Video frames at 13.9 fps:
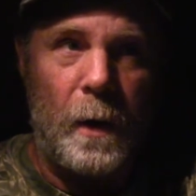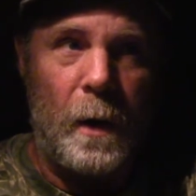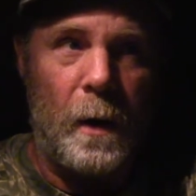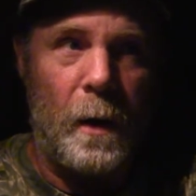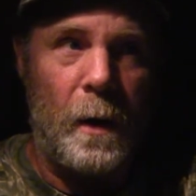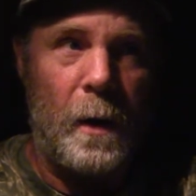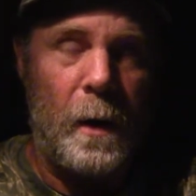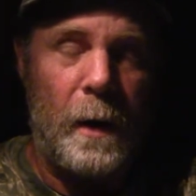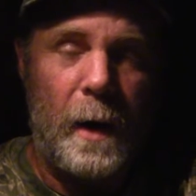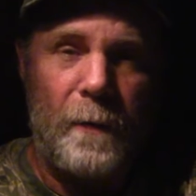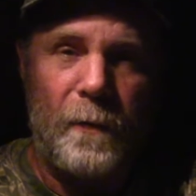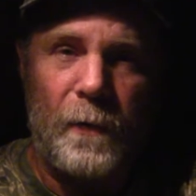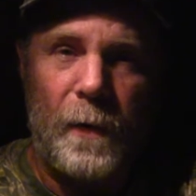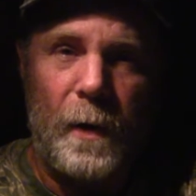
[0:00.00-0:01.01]
I
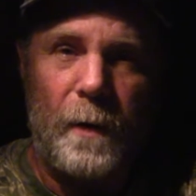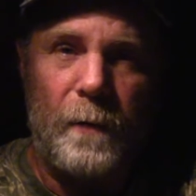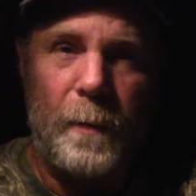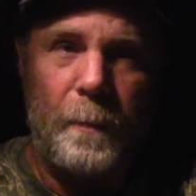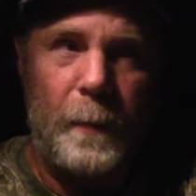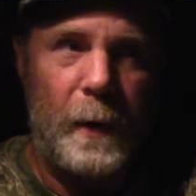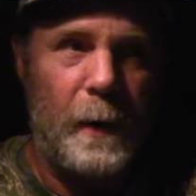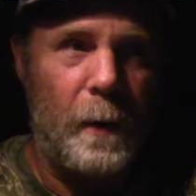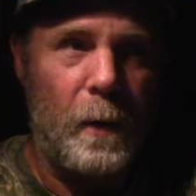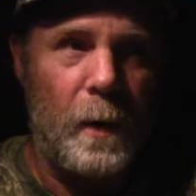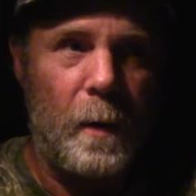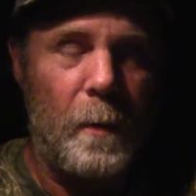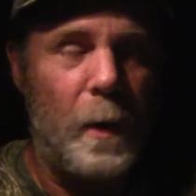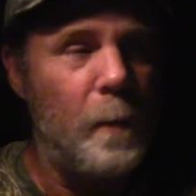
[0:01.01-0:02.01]
got in front of them and they were
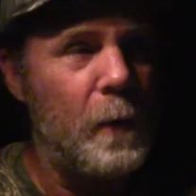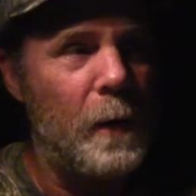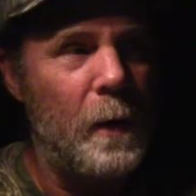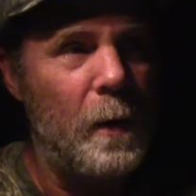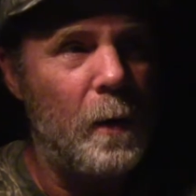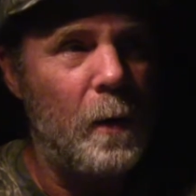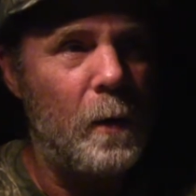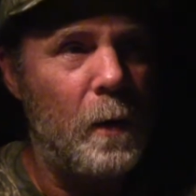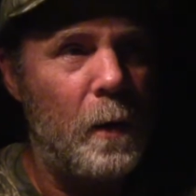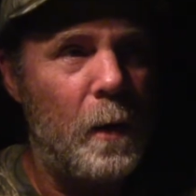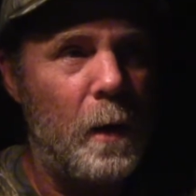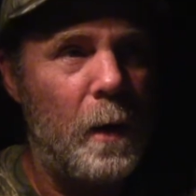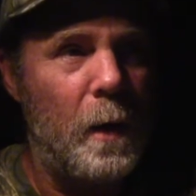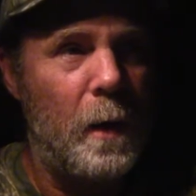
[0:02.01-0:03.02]
coming up the hill
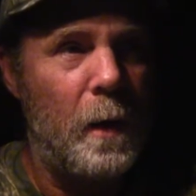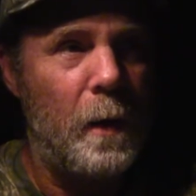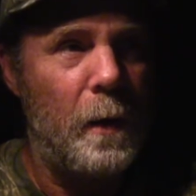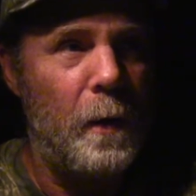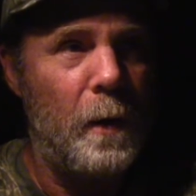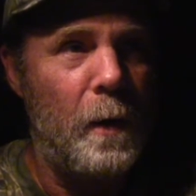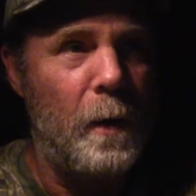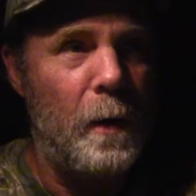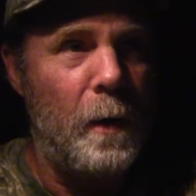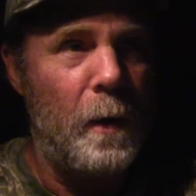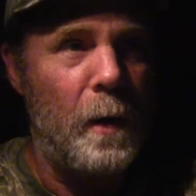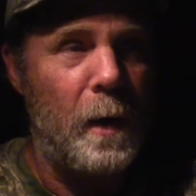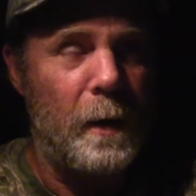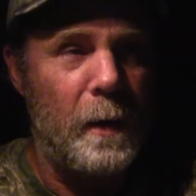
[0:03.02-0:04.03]
and
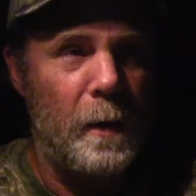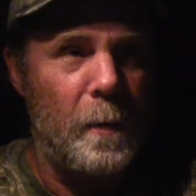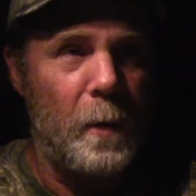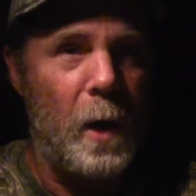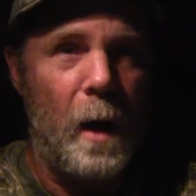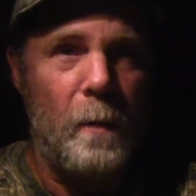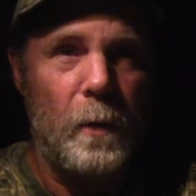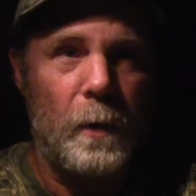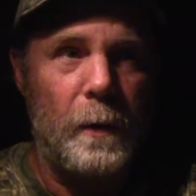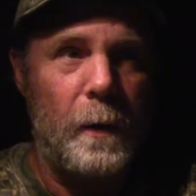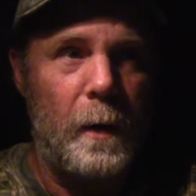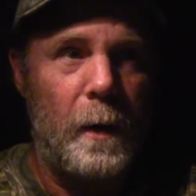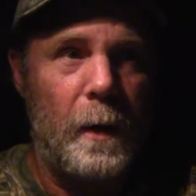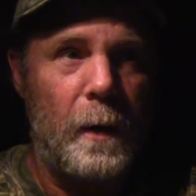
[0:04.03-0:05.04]
I could hear them gobbling.
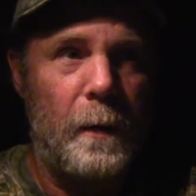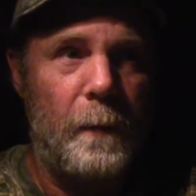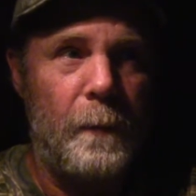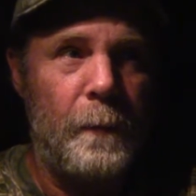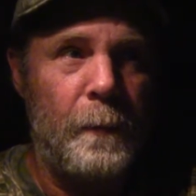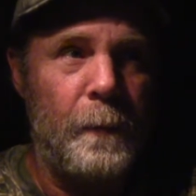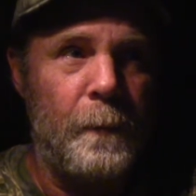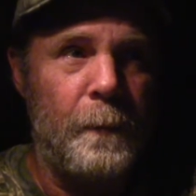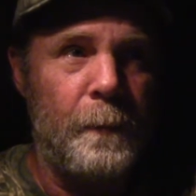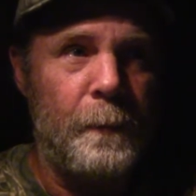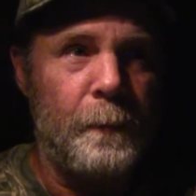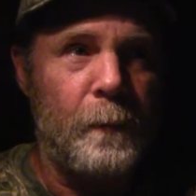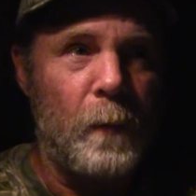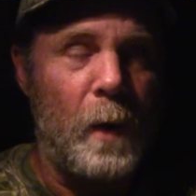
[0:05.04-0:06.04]
And
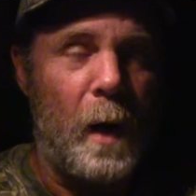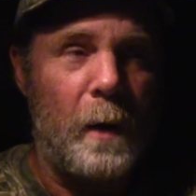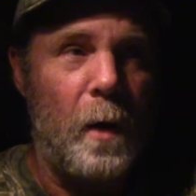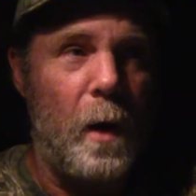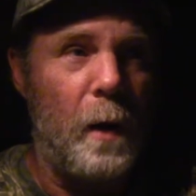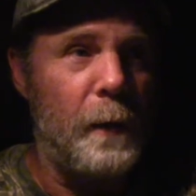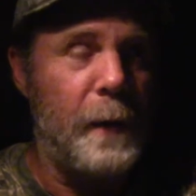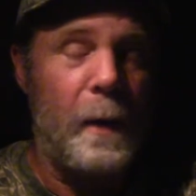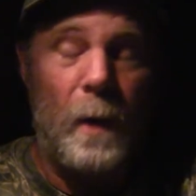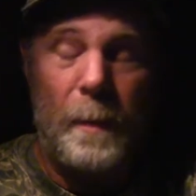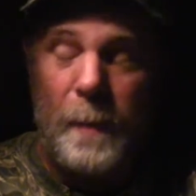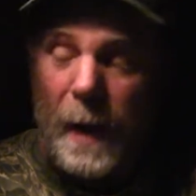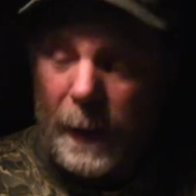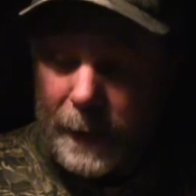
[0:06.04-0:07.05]
I called and they
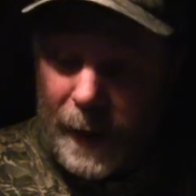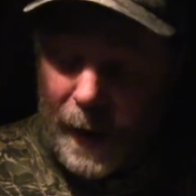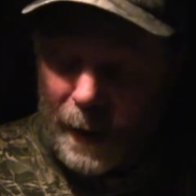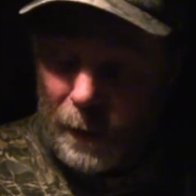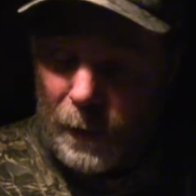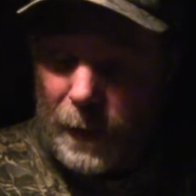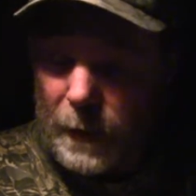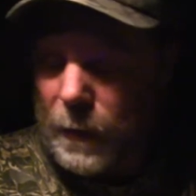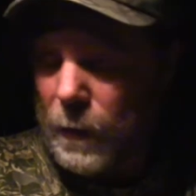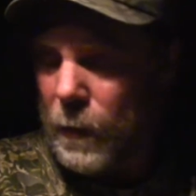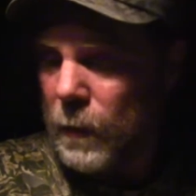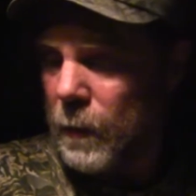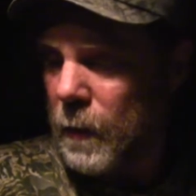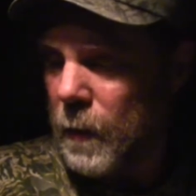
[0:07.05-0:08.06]
went back down the hill.